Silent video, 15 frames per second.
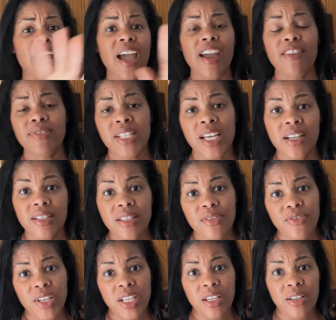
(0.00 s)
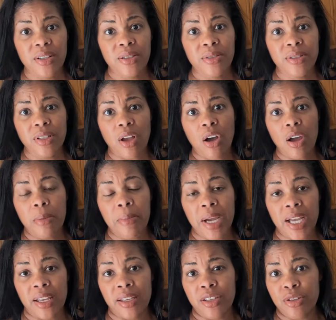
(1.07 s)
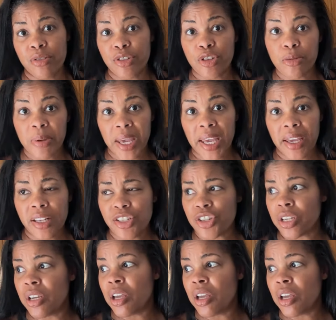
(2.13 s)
I have tons of videos on my YouTube page.